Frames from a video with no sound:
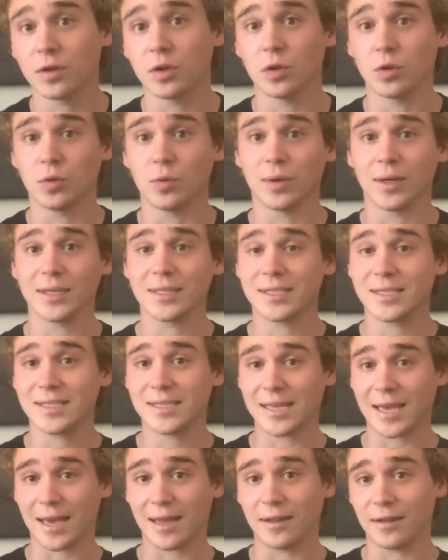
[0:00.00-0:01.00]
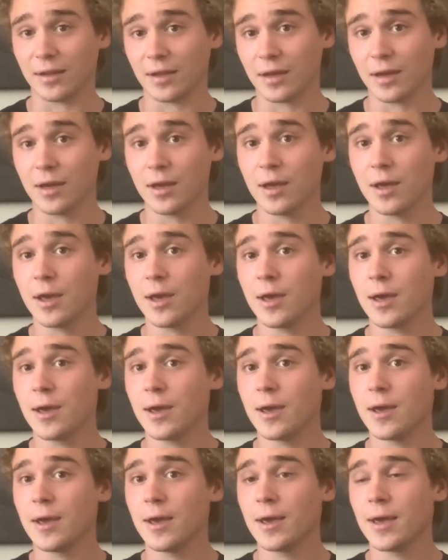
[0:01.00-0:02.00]
to send
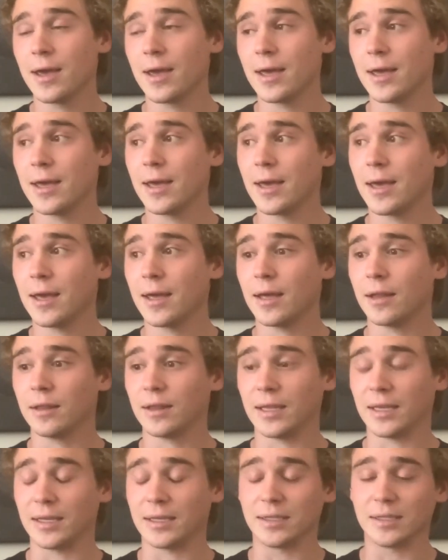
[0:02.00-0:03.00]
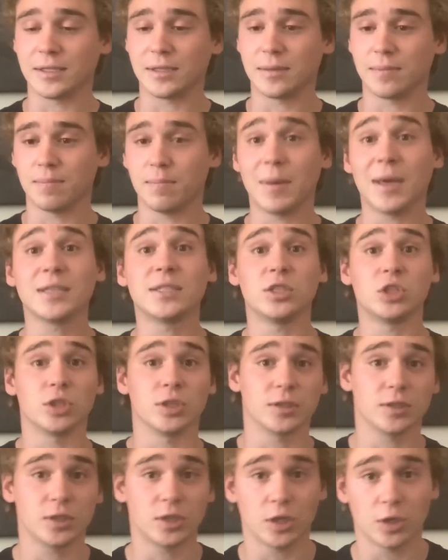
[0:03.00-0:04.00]
these
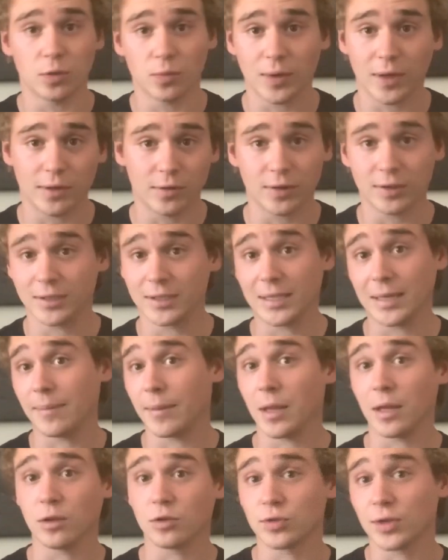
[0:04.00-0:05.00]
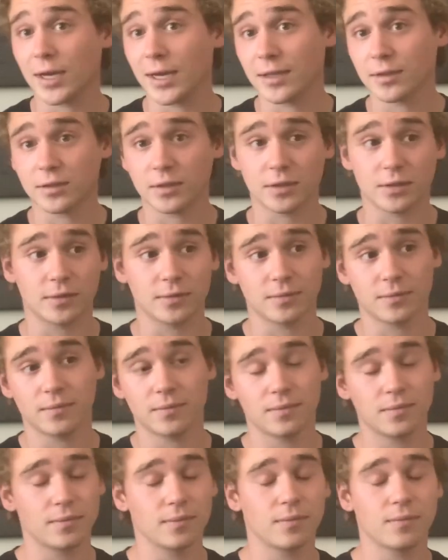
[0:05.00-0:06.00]
messages to, whether it's an email address or
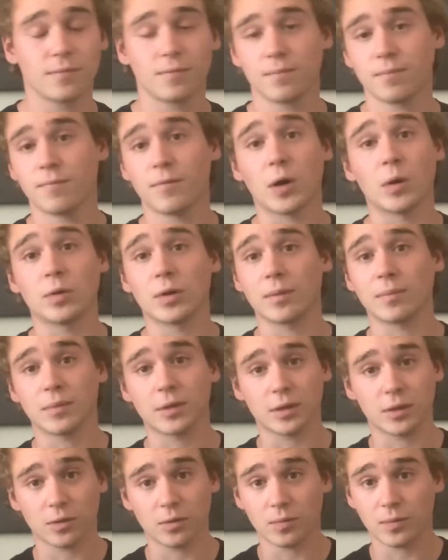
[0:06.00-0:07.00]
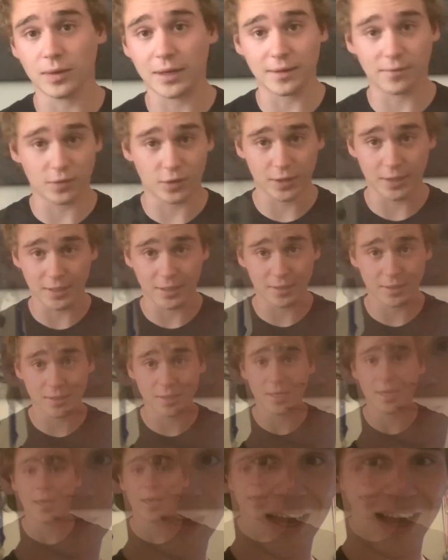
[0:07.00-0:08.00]
phone number, whatever it is.
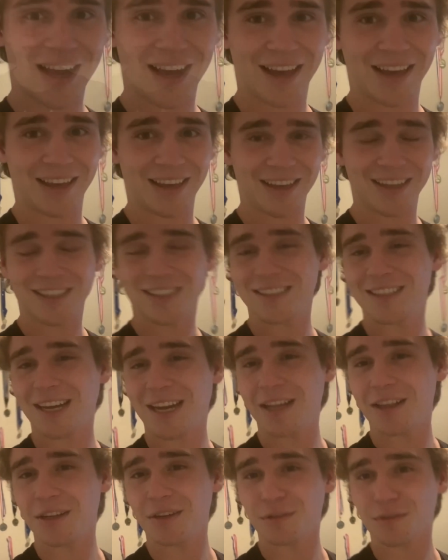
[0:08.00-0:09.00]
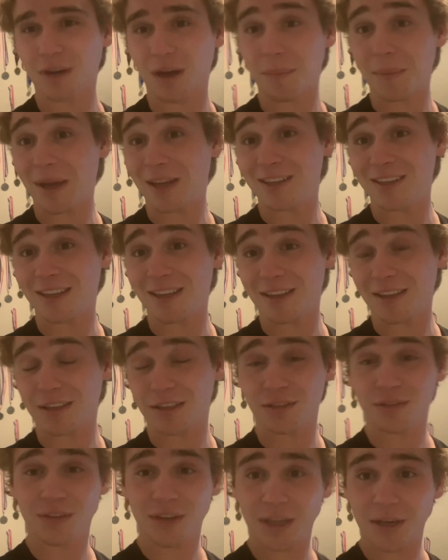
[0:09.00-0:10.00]
Hi, it's Tyler from editing
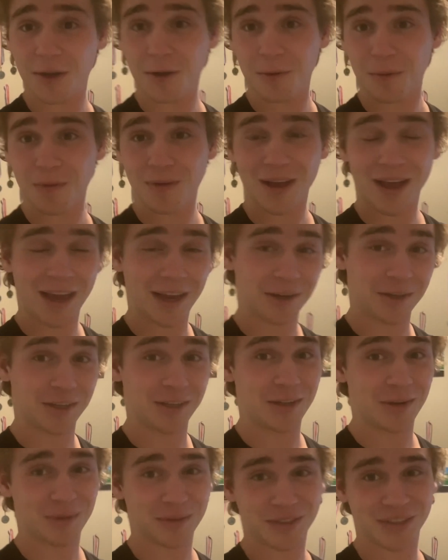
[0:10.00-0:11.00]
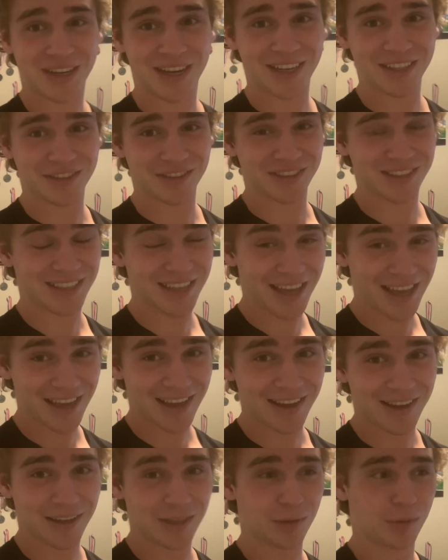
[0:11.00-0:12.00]
this video. I already know what you guys are
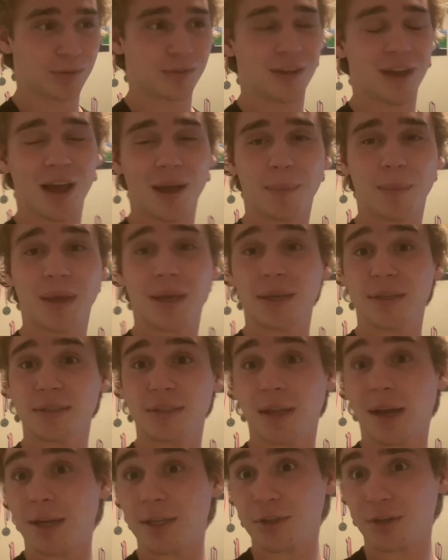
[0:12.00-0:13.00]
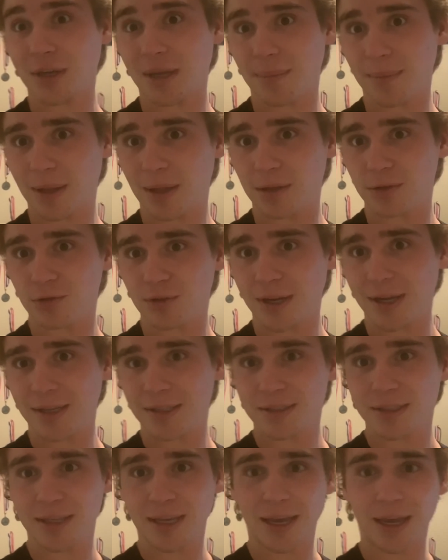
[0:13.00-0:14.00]
saying. Your topic is not your email
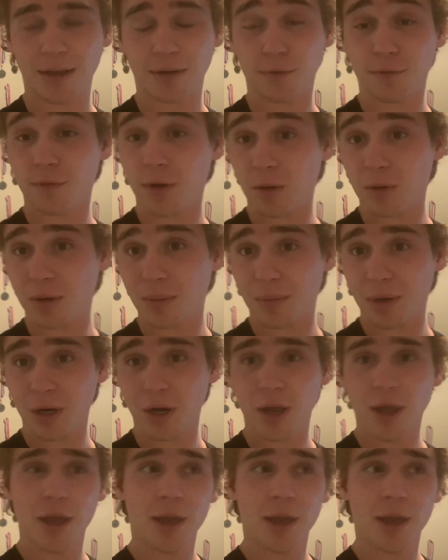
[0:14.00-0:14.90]
address and phone number.